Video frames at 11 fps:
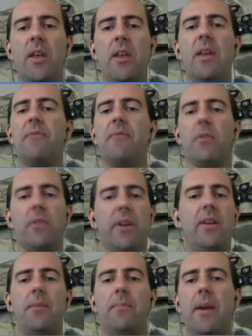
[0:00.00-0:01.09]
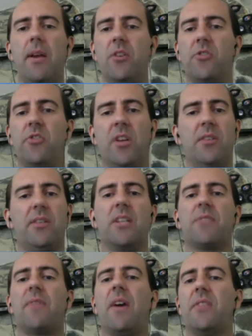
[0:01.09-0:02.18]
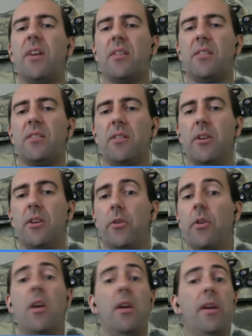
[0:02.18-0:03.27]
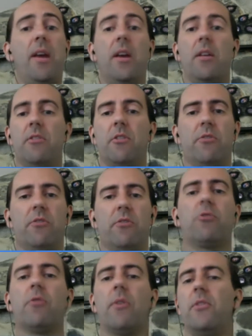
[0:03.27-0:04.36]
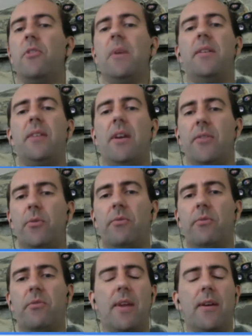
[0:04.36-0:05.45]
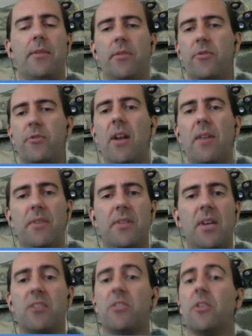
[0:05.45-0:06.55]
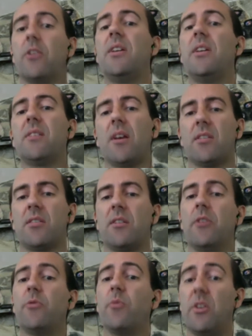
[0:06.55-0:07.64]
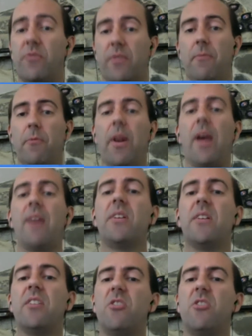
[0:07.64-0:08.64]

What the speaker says: if your landing page takes 5 seconds to load, and you're throwing your money down the drain if it takes 13 seconds to load, which from what I've seen is